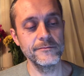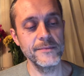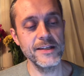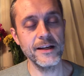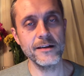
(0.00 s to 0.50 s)

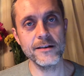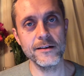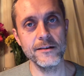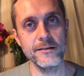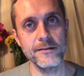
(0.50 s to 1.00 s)
Tick,
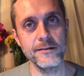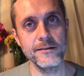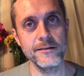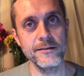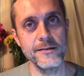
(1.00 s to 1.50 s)

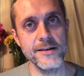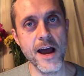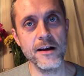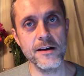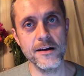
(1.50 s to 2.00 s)

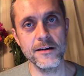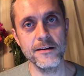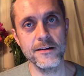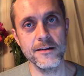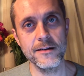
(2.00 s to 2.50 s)
tock,
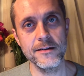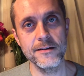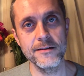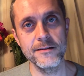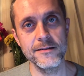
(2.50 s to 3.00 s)

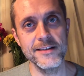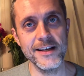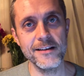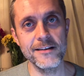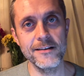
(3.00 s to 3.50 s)

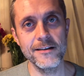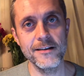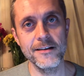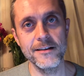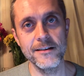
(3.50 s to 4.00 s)
tick,
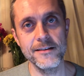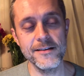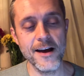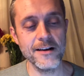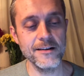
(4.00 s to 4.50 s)

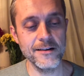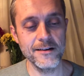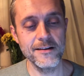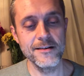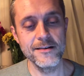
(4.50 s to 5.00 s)
tock.
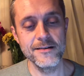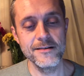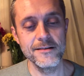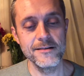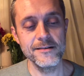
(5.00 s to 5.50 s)

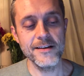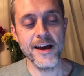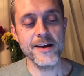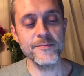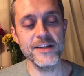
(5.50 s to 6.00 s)

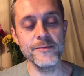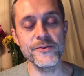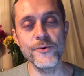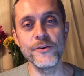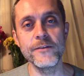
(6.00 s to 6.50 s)
Time keeps
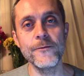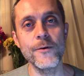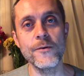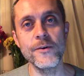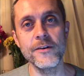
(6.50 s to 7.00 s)
rolling
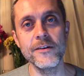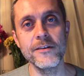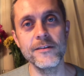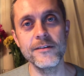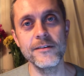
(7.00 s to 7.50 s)
forward.
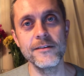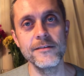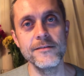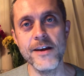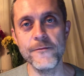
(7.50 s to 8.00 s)

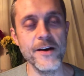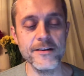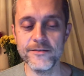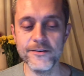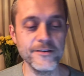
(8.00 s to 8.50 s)
Not
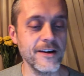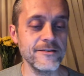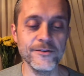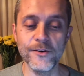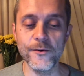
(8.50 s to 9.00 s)
faster, not
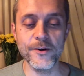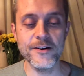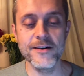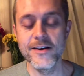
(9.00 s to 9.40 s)
slower.